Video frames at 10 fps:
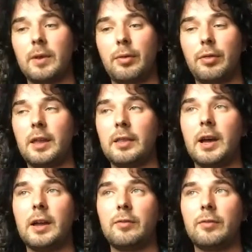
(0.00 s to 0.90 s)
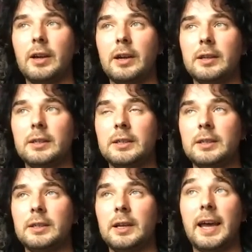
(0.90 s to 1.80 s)
thing that I
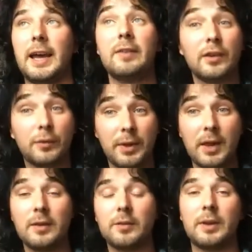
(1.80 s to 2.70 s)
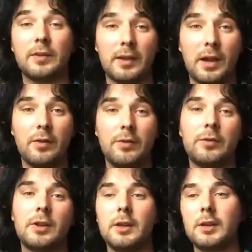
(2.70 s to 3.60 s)
haven't experienced myself,
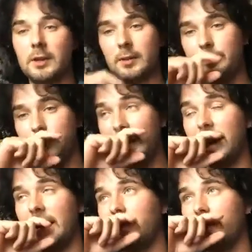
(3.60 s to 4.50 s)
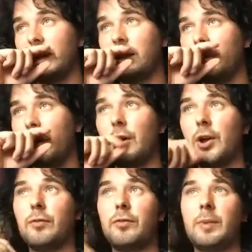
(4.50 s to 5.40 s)
but I've kind of heard
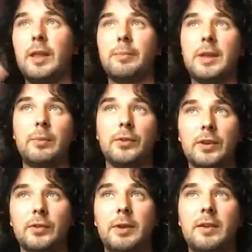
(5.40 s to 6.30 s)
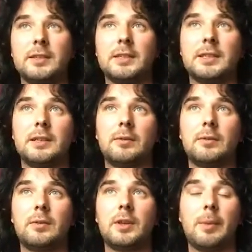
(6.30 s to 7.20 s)
from other people's experiences and
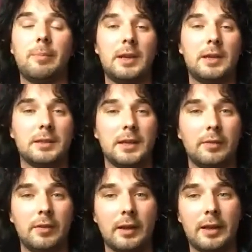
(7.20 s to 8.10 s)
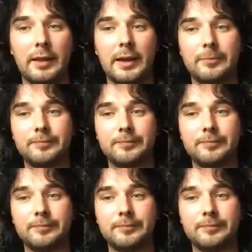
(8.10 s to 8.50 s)
companies and everything like that.